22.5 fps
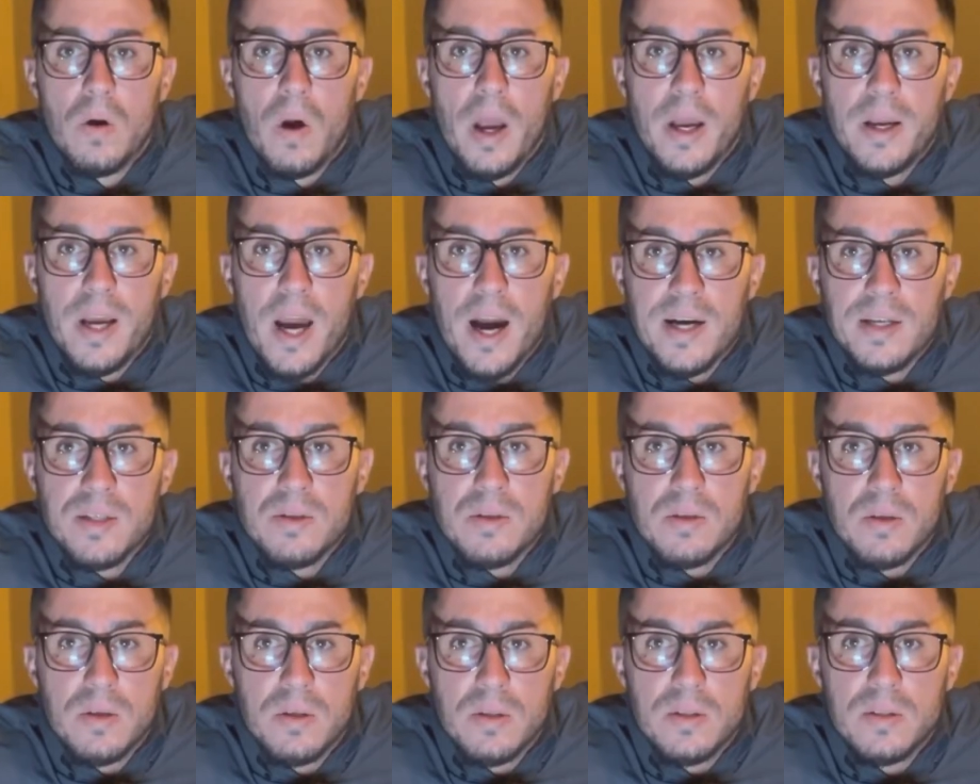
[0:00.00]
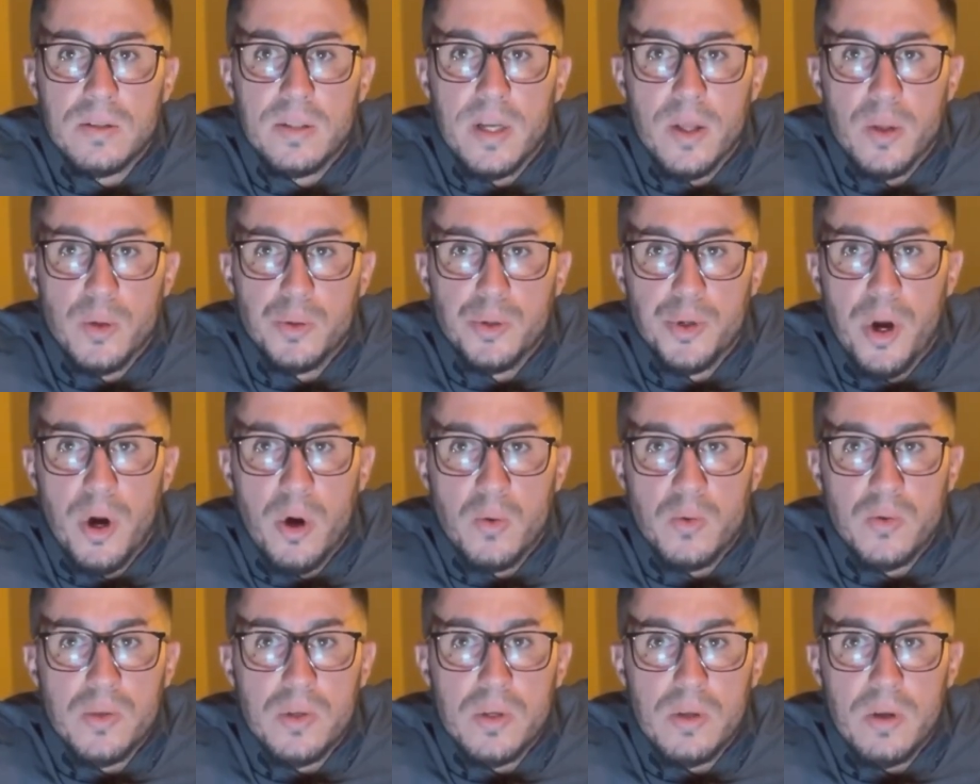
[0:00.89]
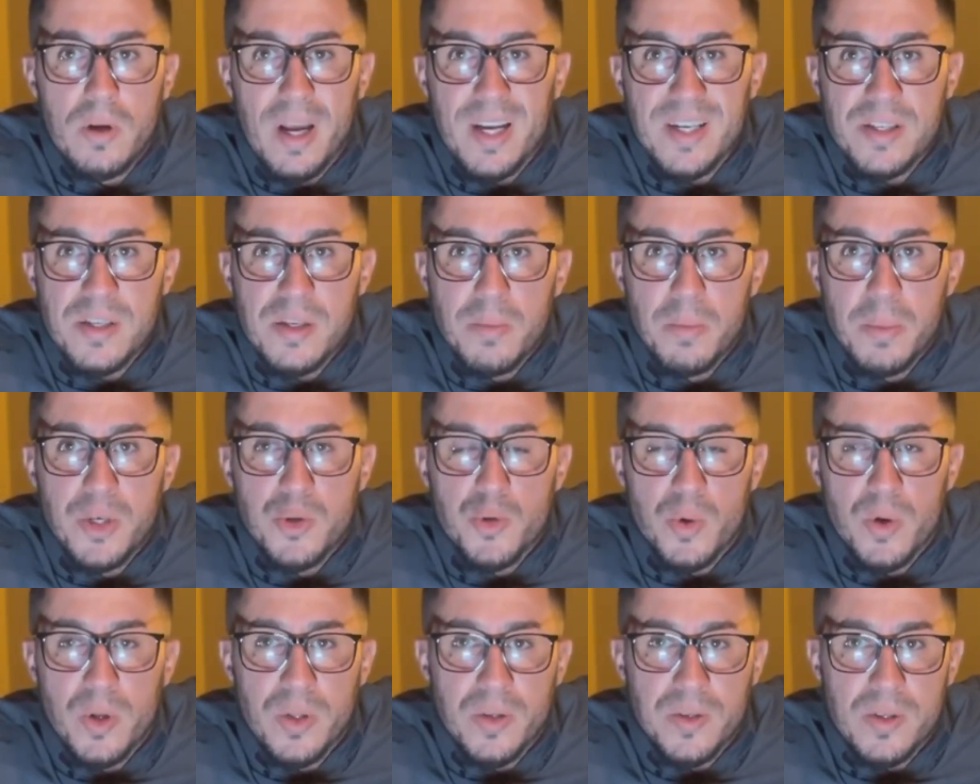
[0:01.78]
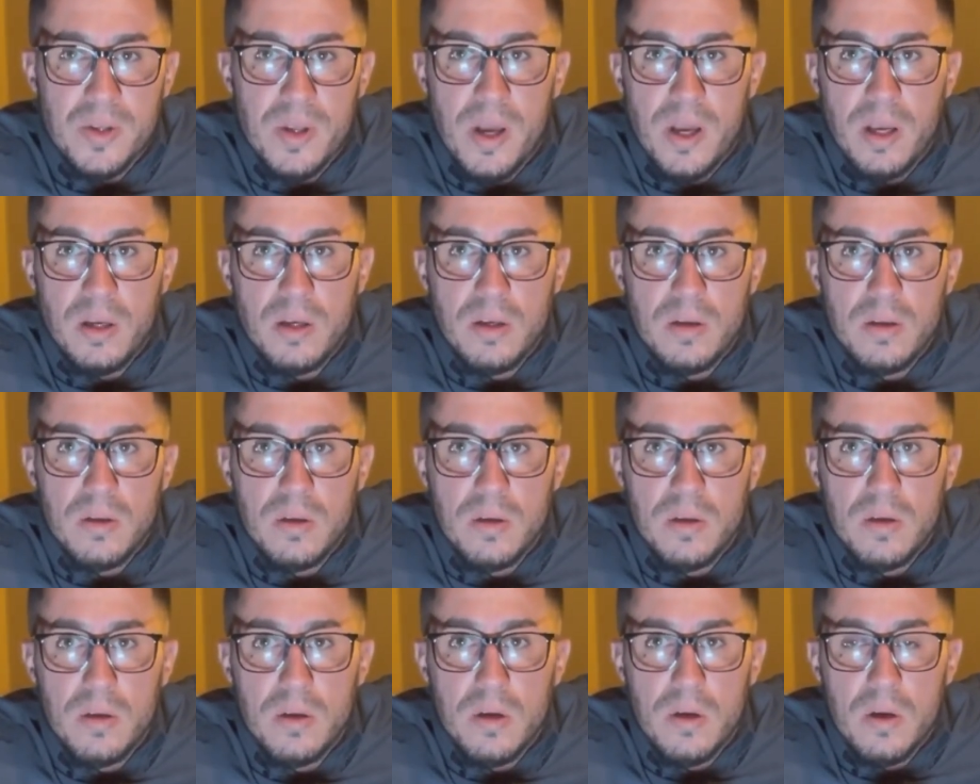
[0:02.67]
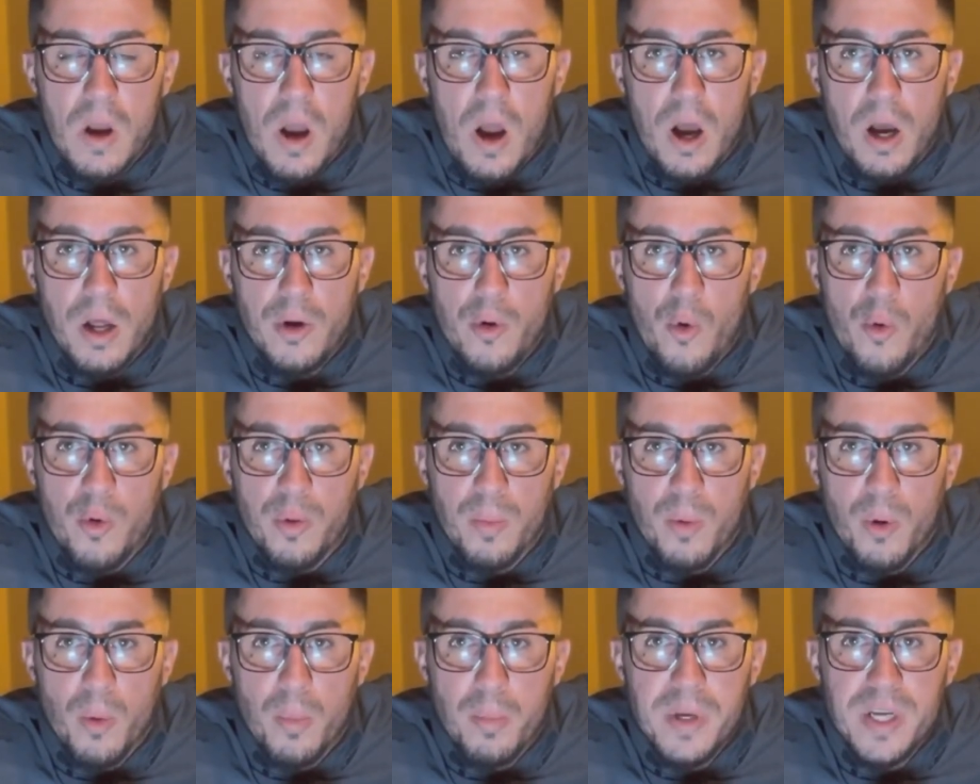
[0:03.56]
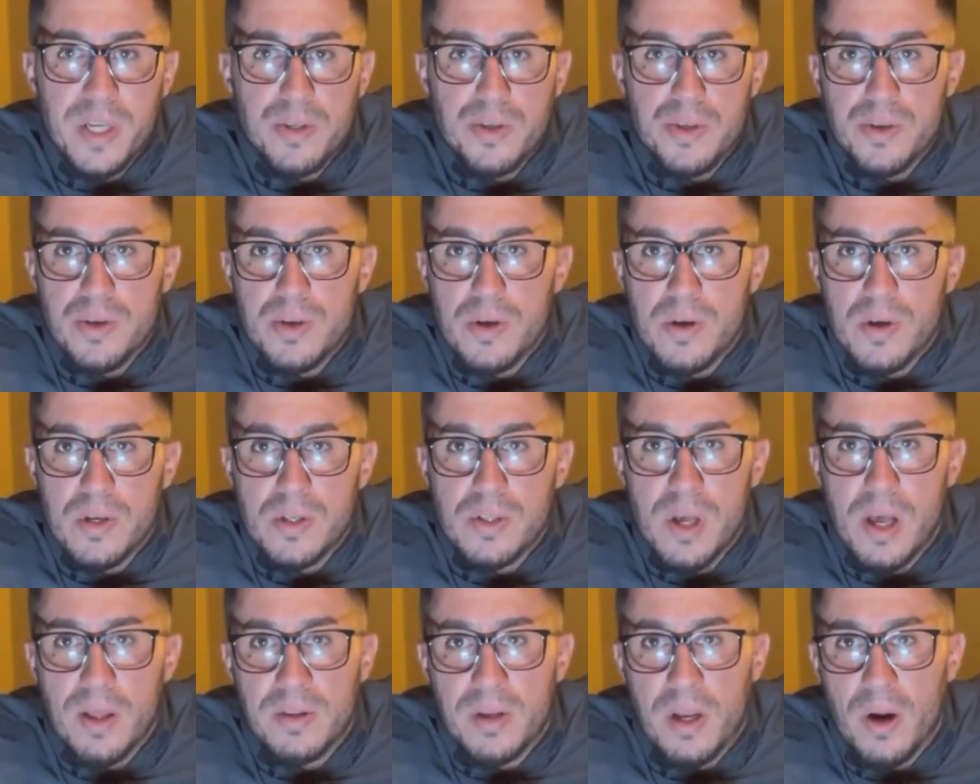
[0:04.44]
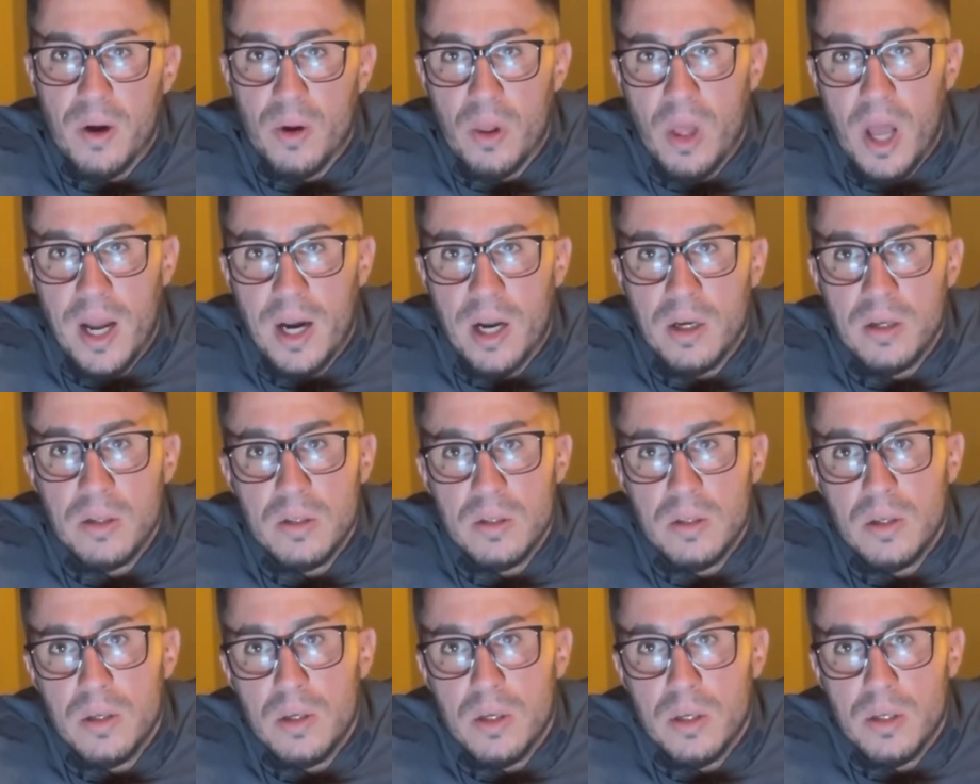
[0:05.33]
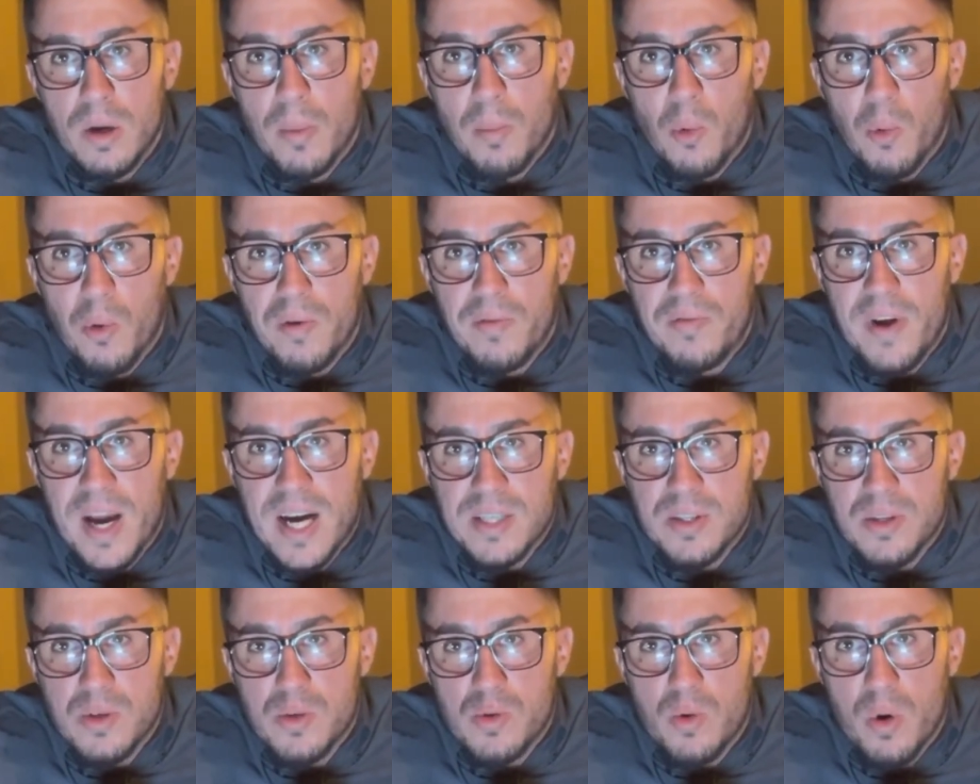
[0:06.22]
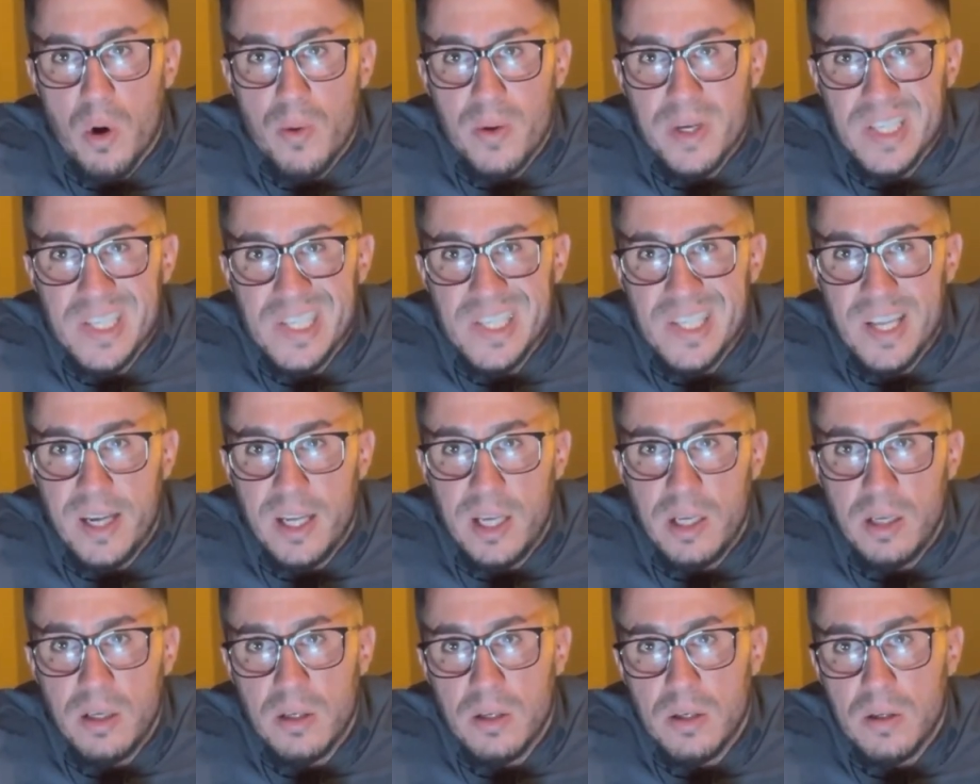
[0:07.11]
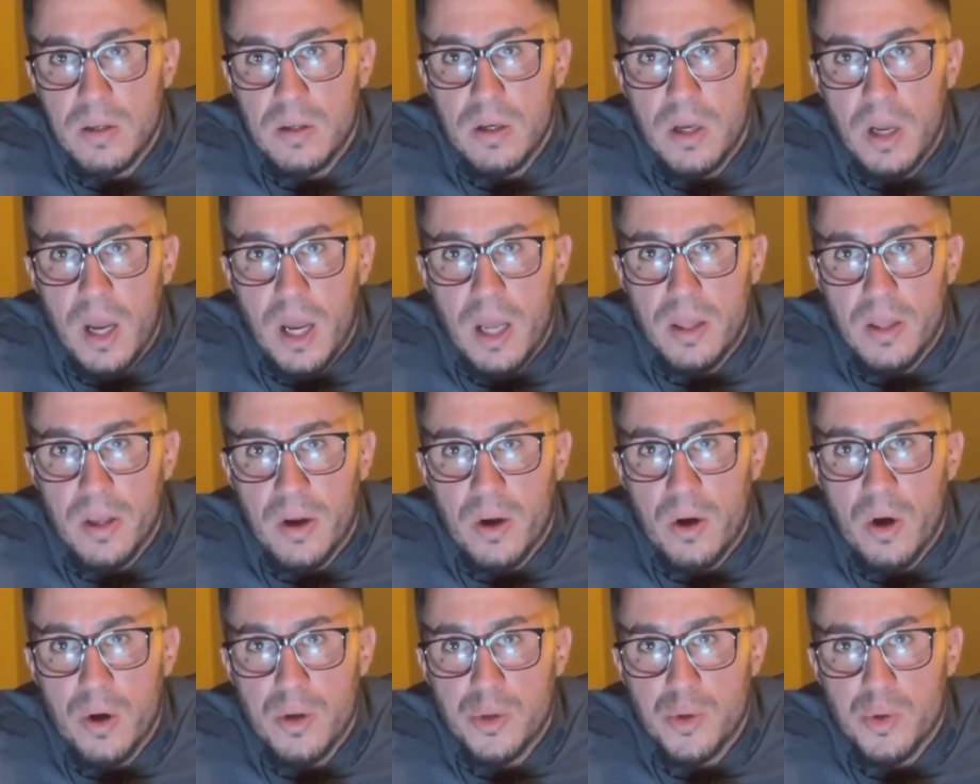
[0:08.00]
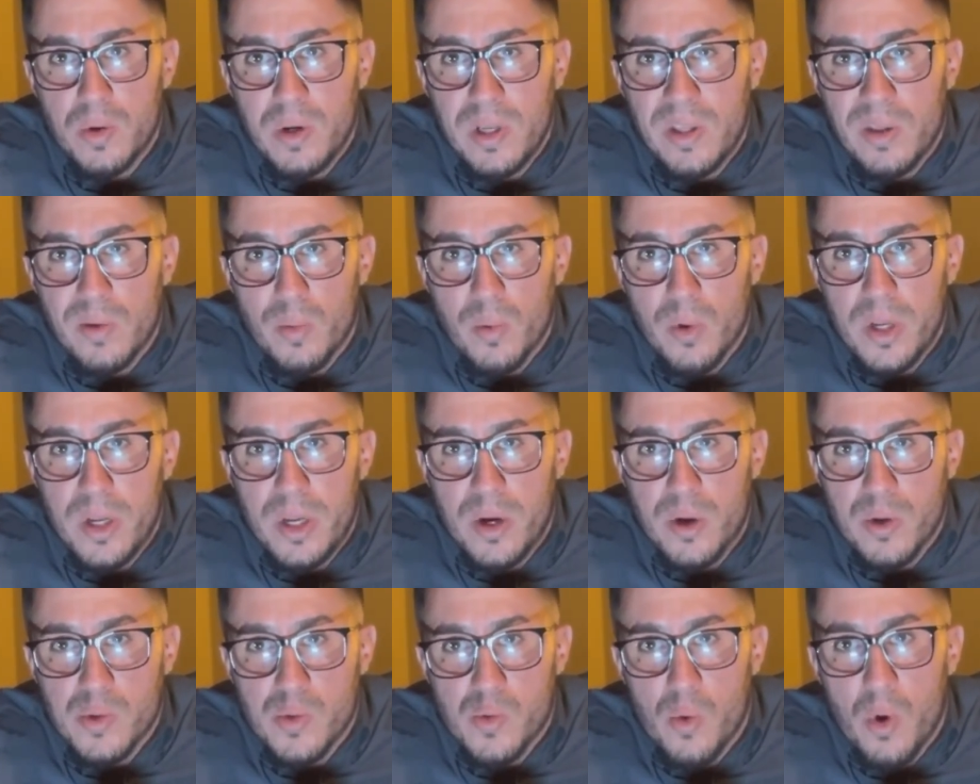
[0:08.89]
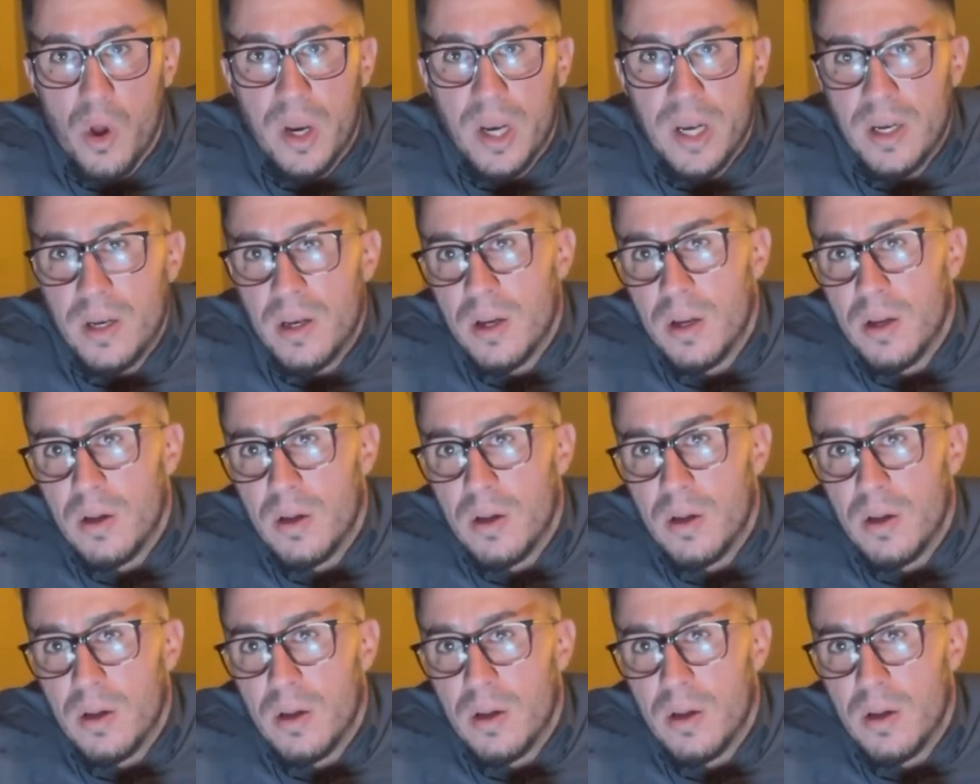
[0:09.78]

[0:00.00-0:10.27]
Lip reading: Hey guys, Taylor Jones, SC Beach Real Estate, North Myrtle Beach, South Carolina. #1 fastest growing city in the country, 3 years running.